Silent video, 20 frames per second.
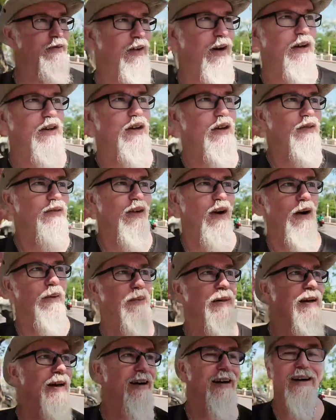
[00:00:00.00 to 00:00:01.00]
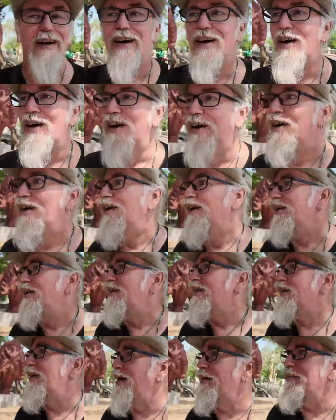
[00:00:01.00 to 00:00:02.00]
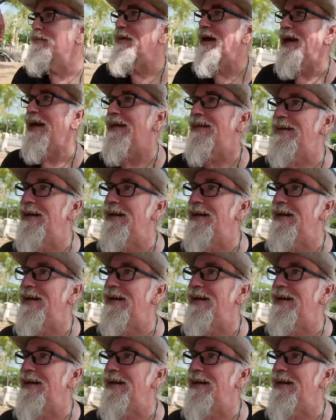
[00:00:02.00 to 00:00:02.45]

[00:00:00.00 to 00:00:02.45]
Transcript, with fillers: freshly farmed here, get meat